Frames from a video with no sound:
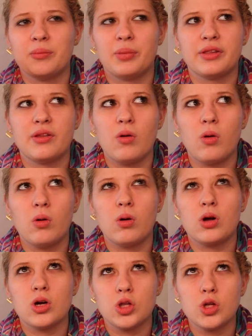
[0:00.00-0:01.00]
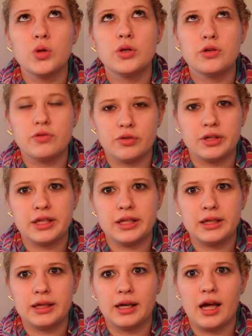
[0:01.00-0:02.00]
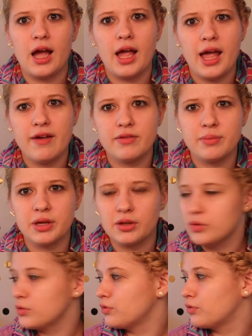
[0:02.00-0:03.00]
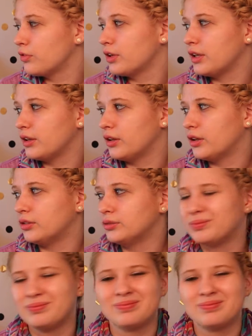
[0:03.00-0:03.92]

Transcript: But the whole gluten-free, I have to be gluten-free, you know.